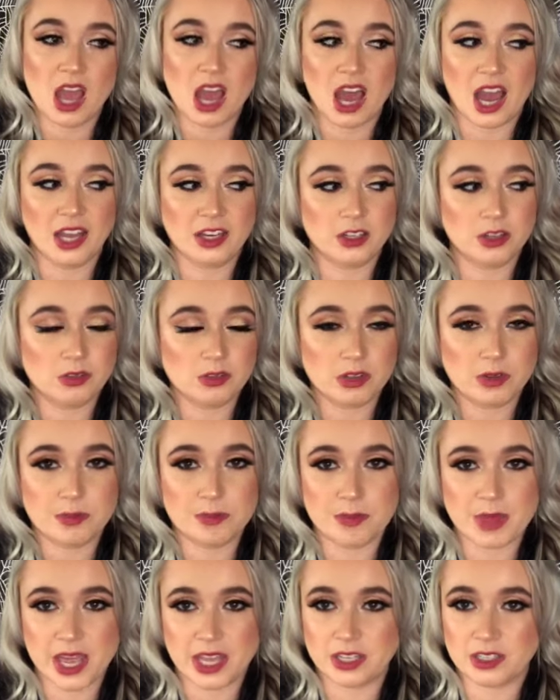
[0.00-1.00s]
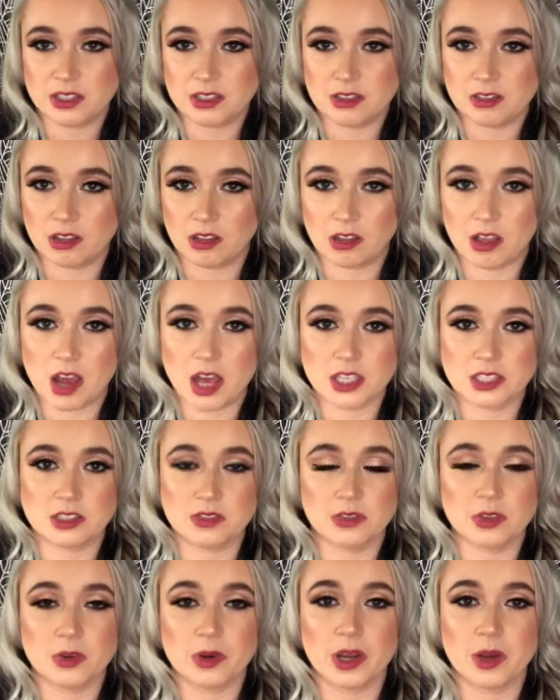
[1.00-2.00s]
I don't lament the loss
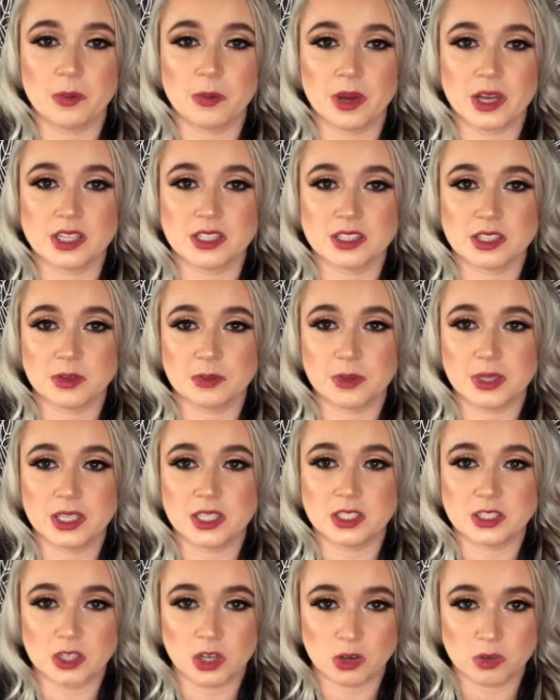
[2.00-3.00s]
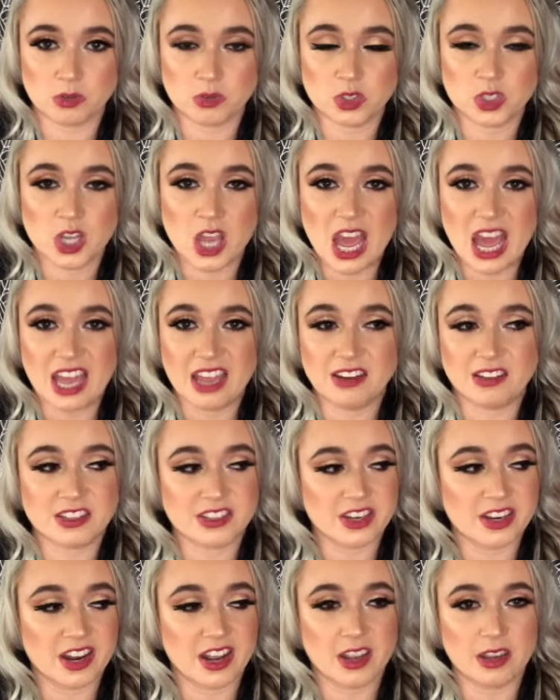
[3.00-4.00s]
of who I was. I really don't.
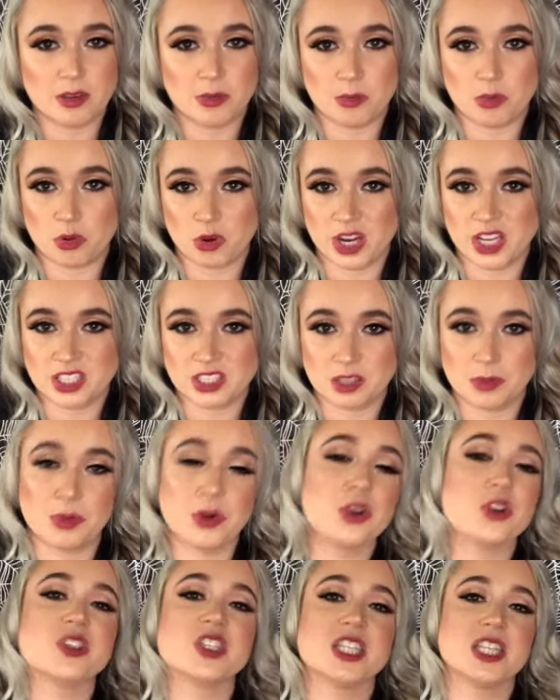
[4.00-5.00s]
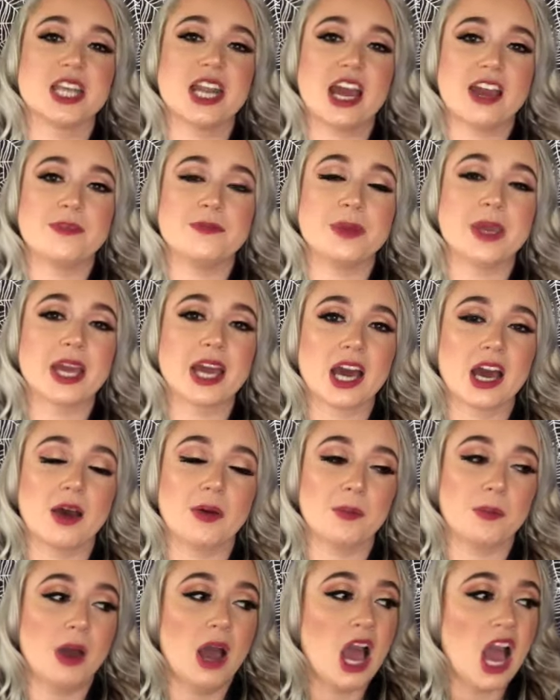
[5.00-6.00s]
Instead, I embrace the person that I've
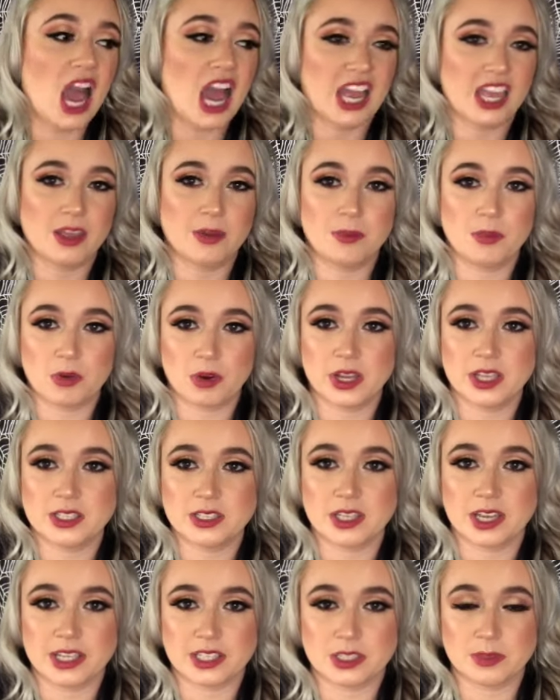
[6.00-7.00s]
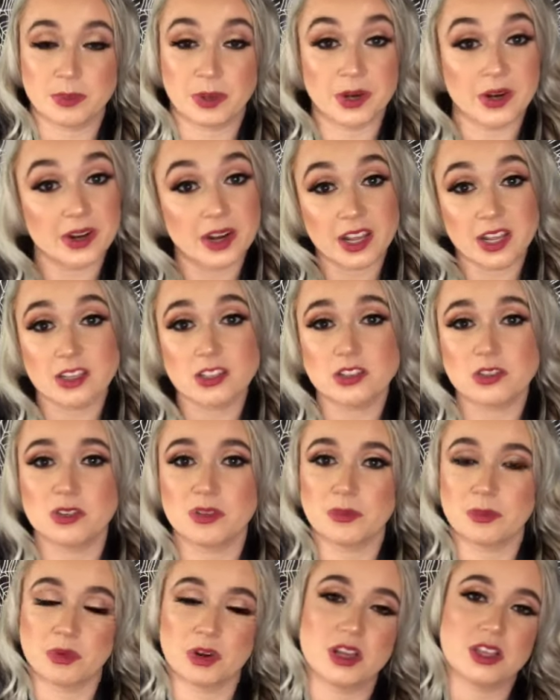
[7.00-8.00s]
become. I embrace that spirit, and I also
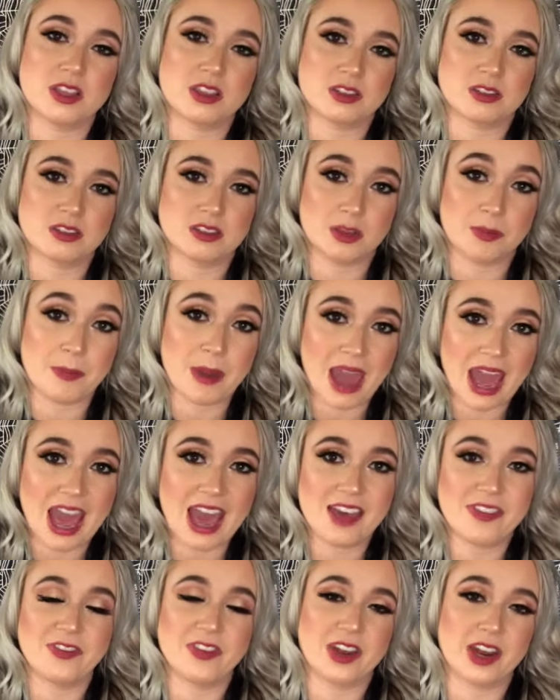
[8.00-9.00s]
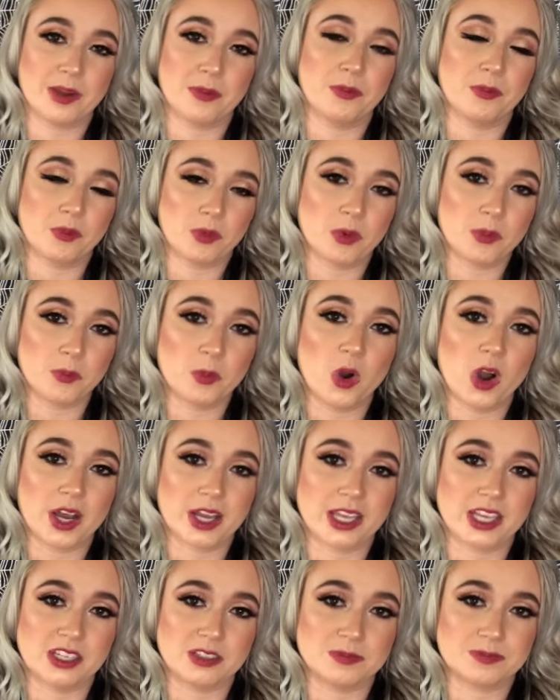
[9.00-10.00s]
embrace the path that I'm
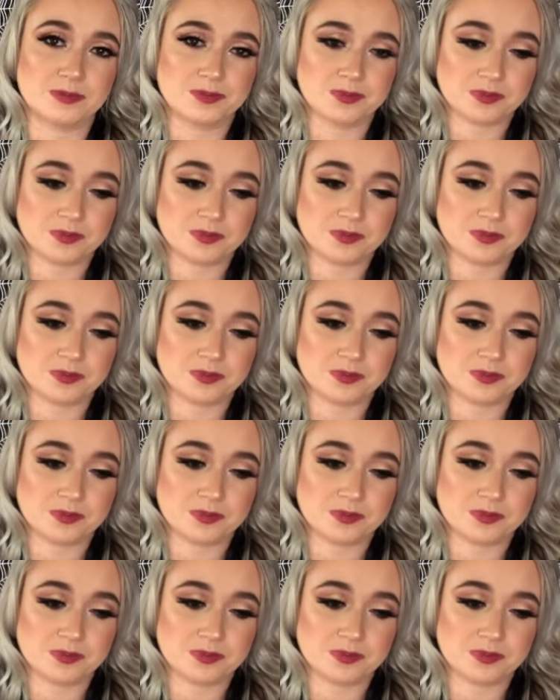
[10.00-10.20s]
walking.